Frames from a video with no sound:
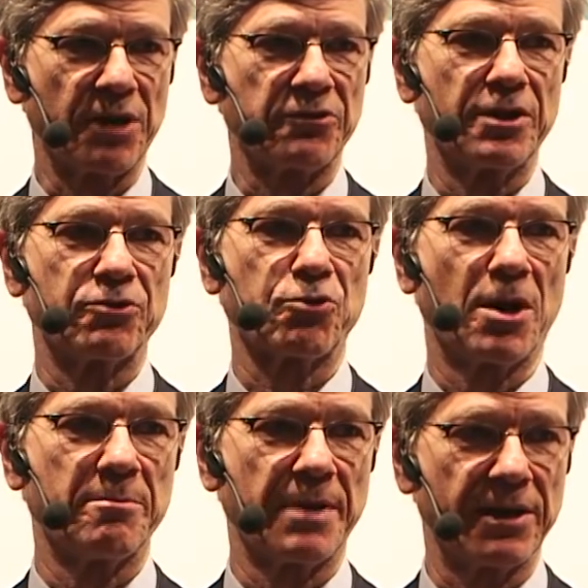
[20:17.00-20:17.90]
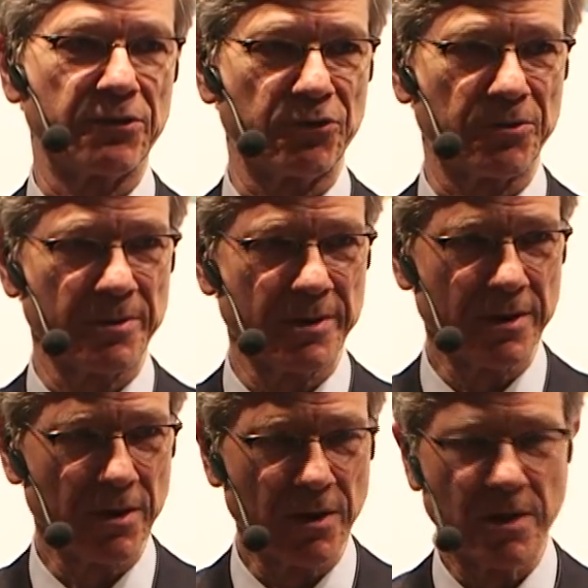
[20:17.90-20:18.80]
President Trump has
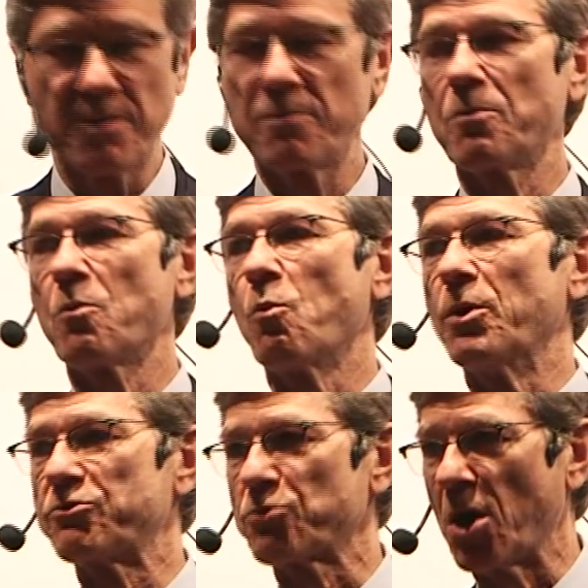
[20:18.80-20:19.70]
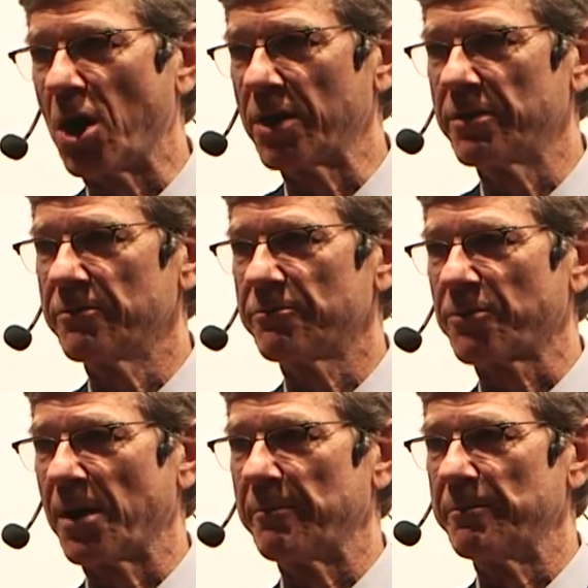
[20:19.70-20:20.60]
withdrawn
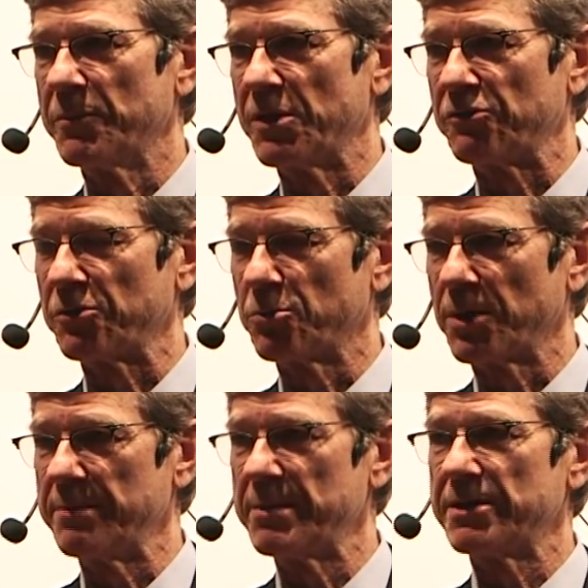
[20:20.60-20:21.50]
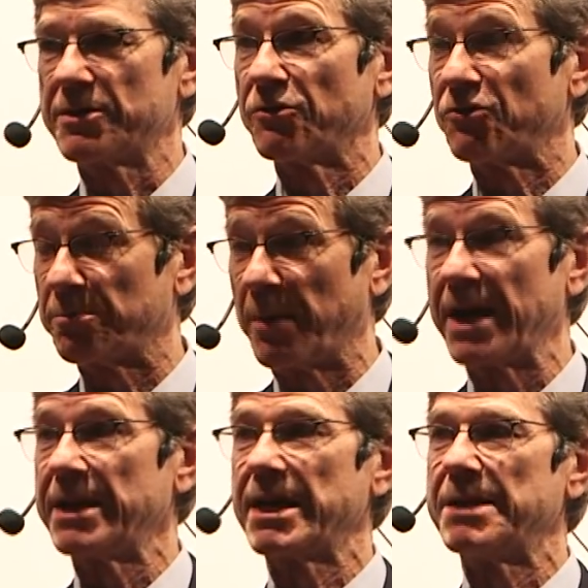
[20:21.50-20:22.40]
from this agreement
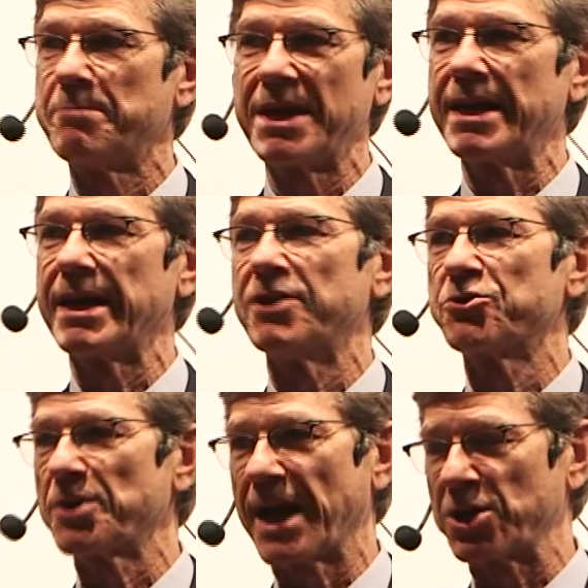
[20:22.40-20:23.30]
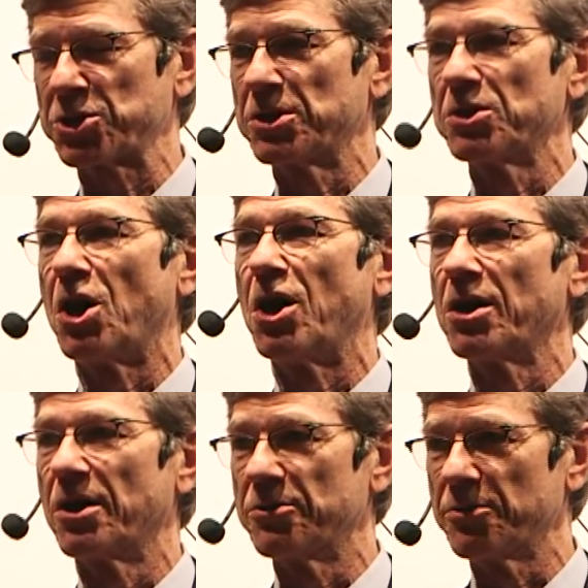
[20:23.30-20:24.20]
despite it being international
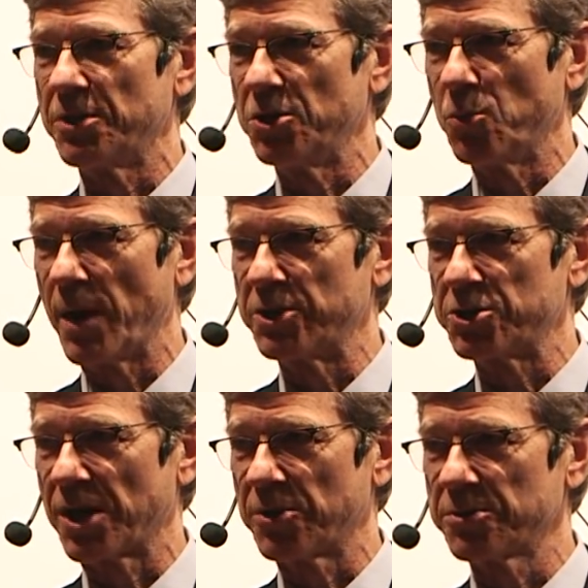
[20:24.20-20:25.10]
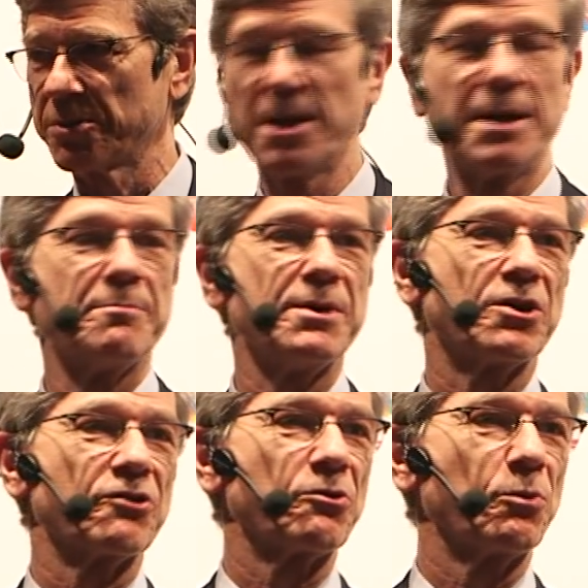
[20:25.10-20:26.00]
law under the UN Charter,
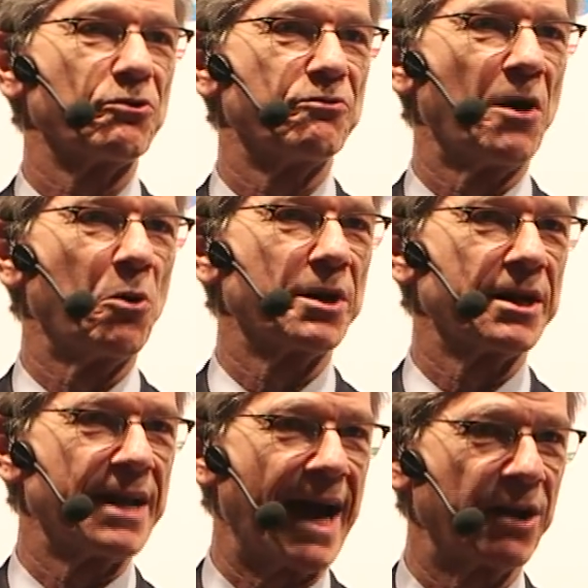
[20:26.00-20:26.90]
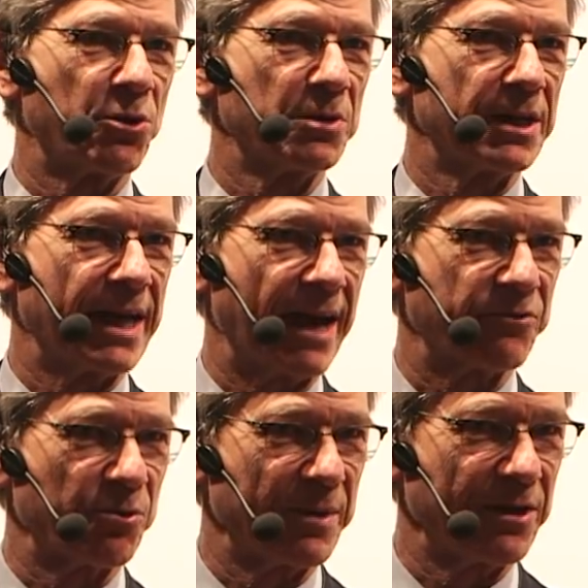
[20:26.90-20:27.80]
because it was voted not only
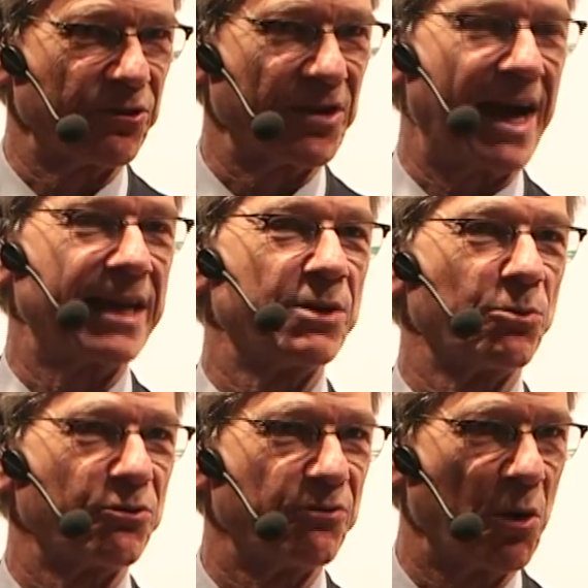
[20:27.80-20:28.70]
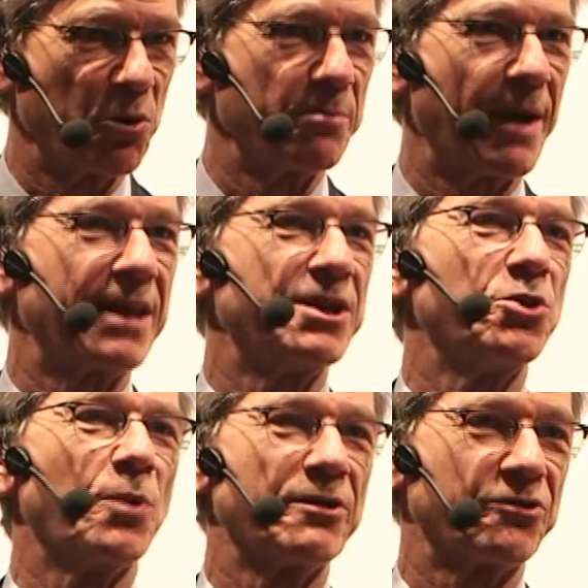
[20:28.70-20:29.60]
after being signed, it was voted by
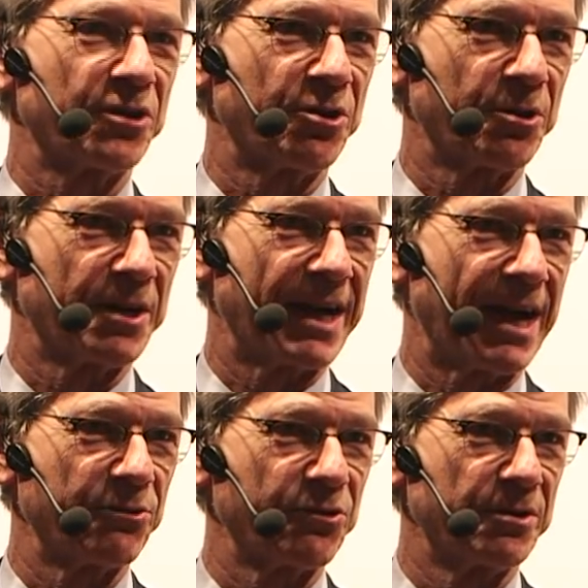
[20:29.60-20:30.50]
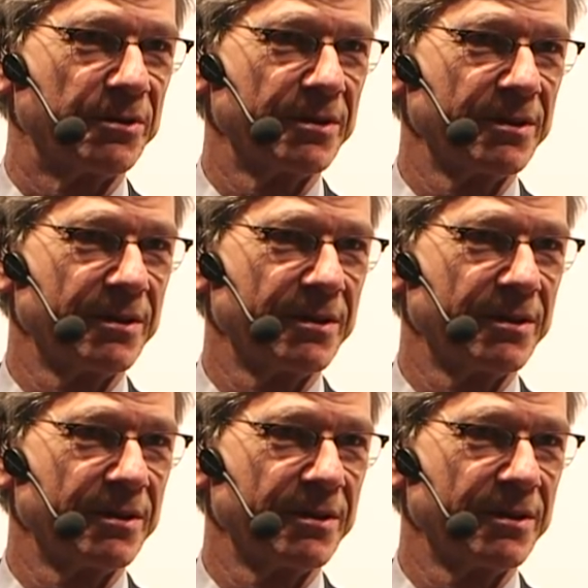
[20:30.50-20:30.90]
the UN Security Council.